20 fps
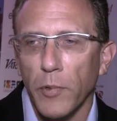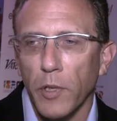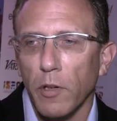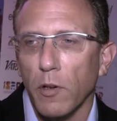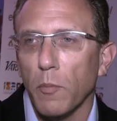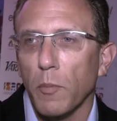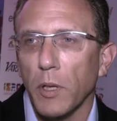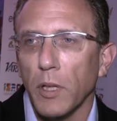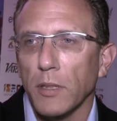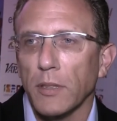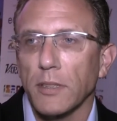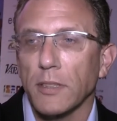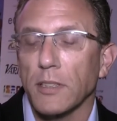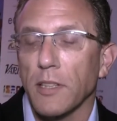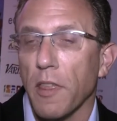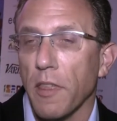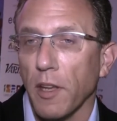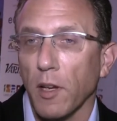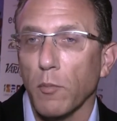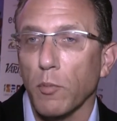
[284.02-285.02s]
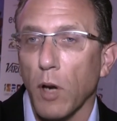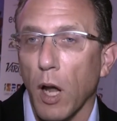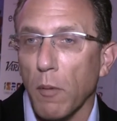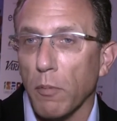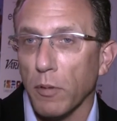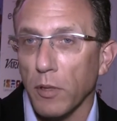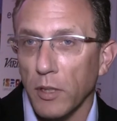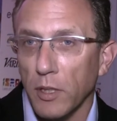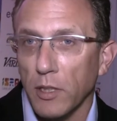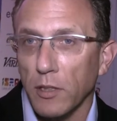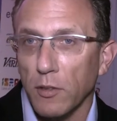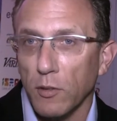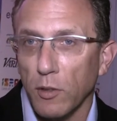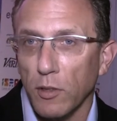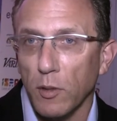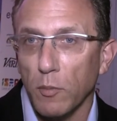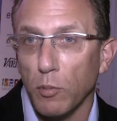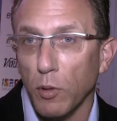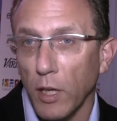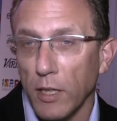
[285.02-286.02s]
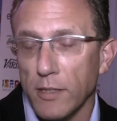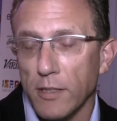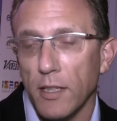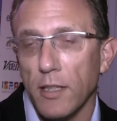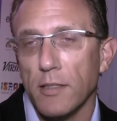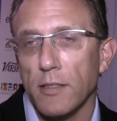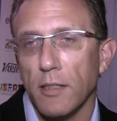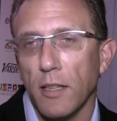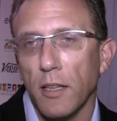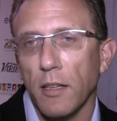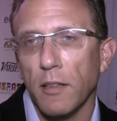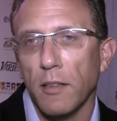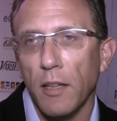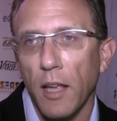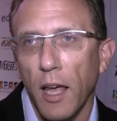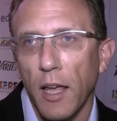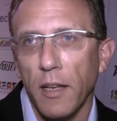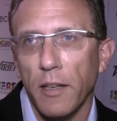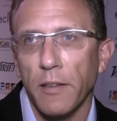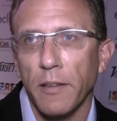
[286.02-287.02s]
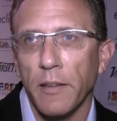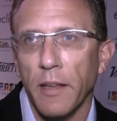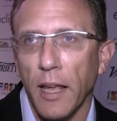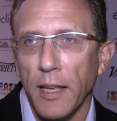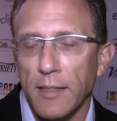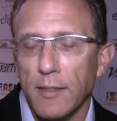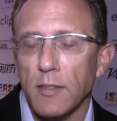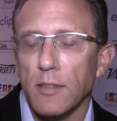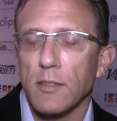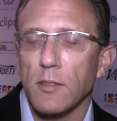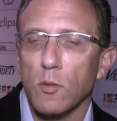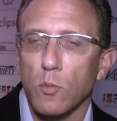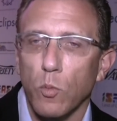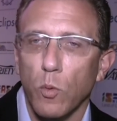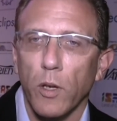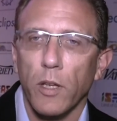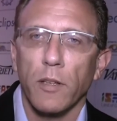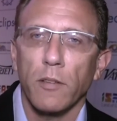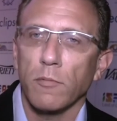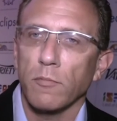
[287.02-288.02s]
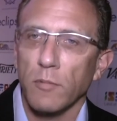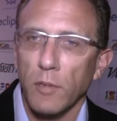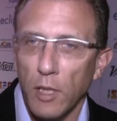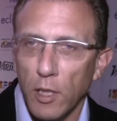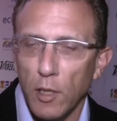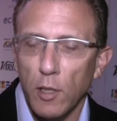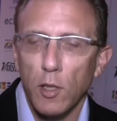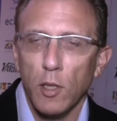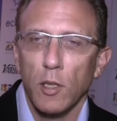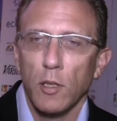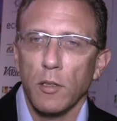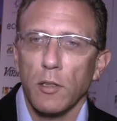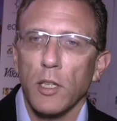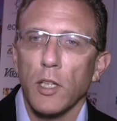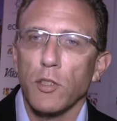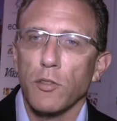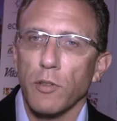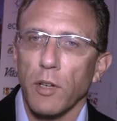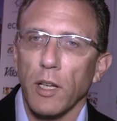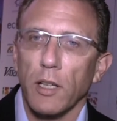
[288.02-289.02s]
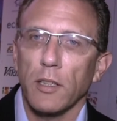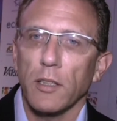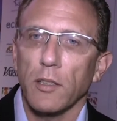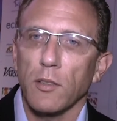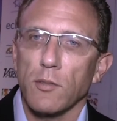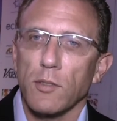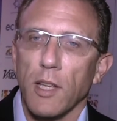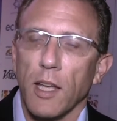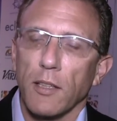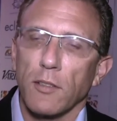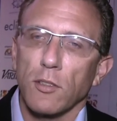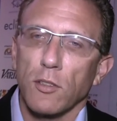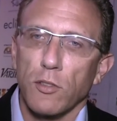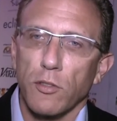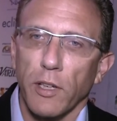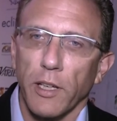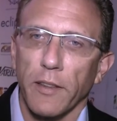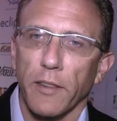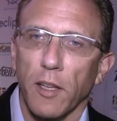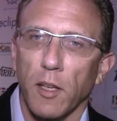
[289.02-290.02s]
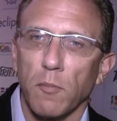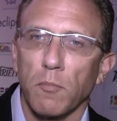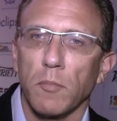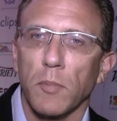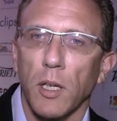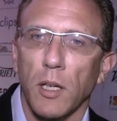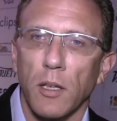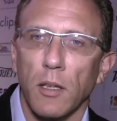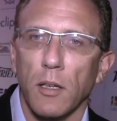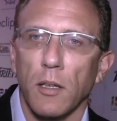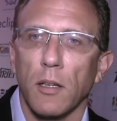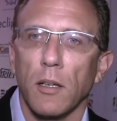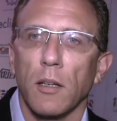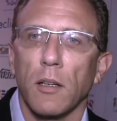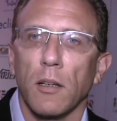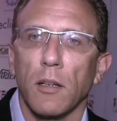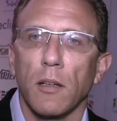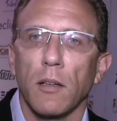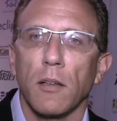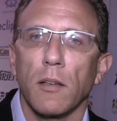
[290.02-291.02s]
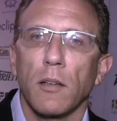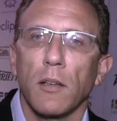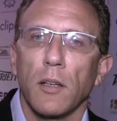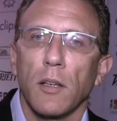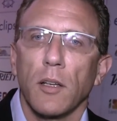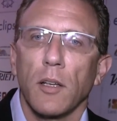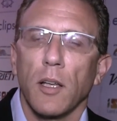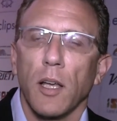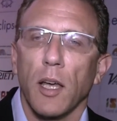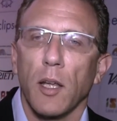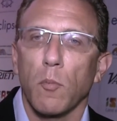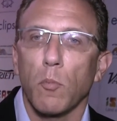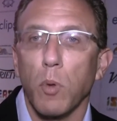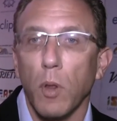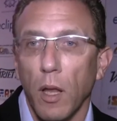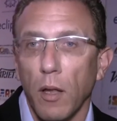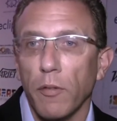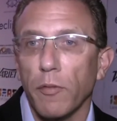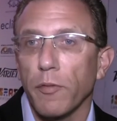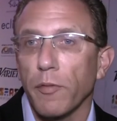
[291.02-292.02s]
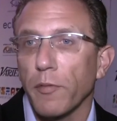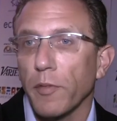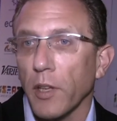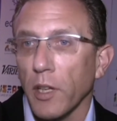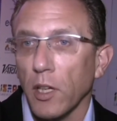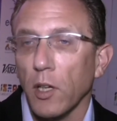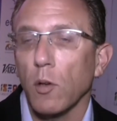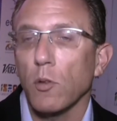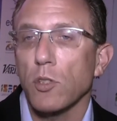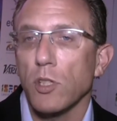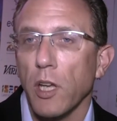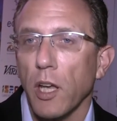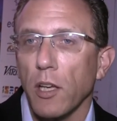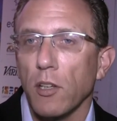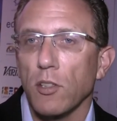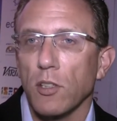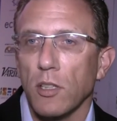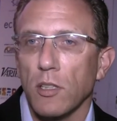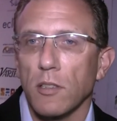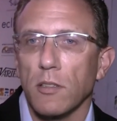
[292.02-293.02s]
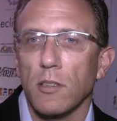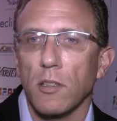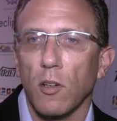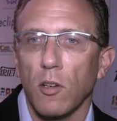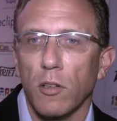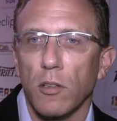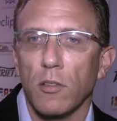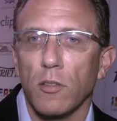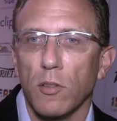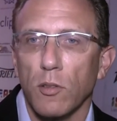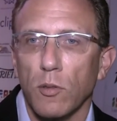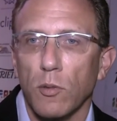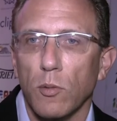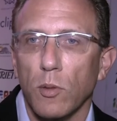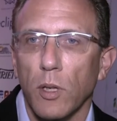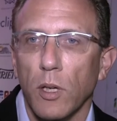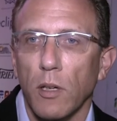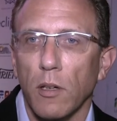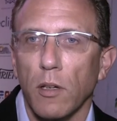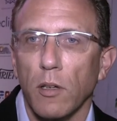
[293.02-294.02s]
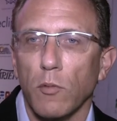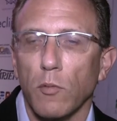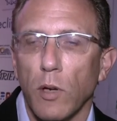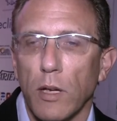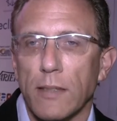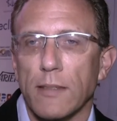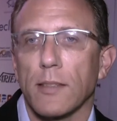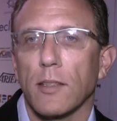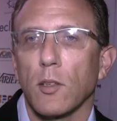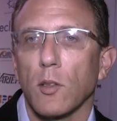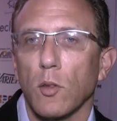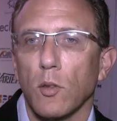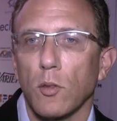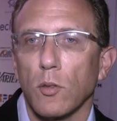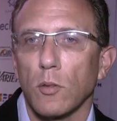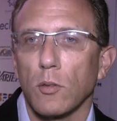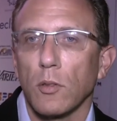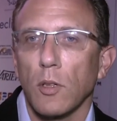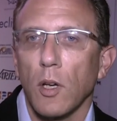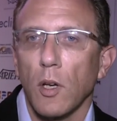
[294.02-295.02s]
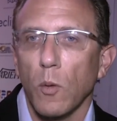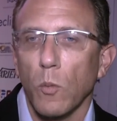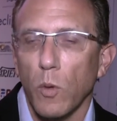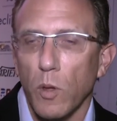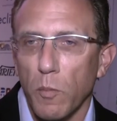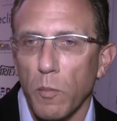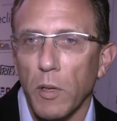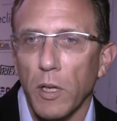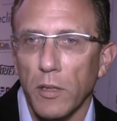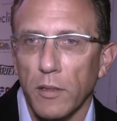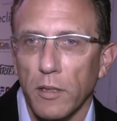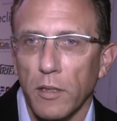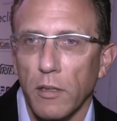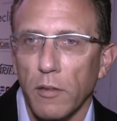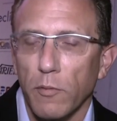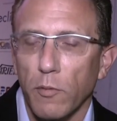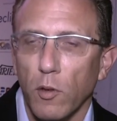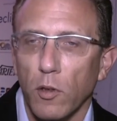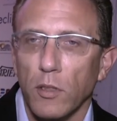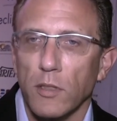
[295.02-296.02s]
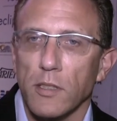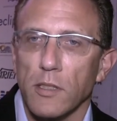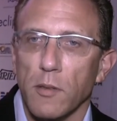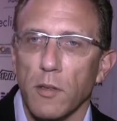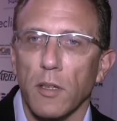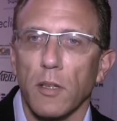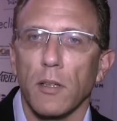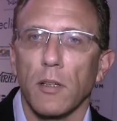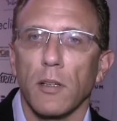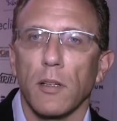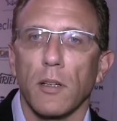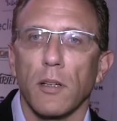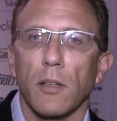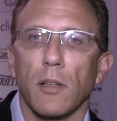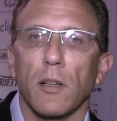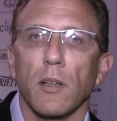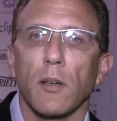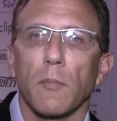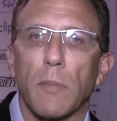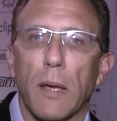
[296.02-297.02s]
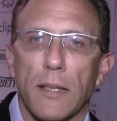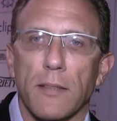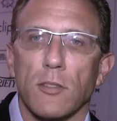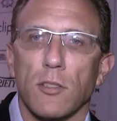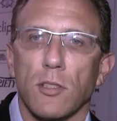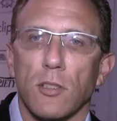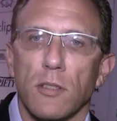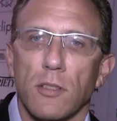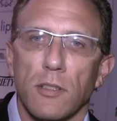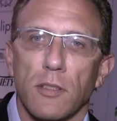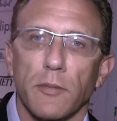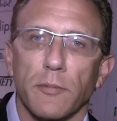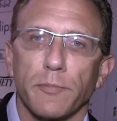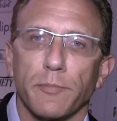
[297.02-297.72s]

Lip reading: ability to think properly during the process, and that's when the Israelis used that to trick them and bluff the negotiations in order to rescue with military force the passengers.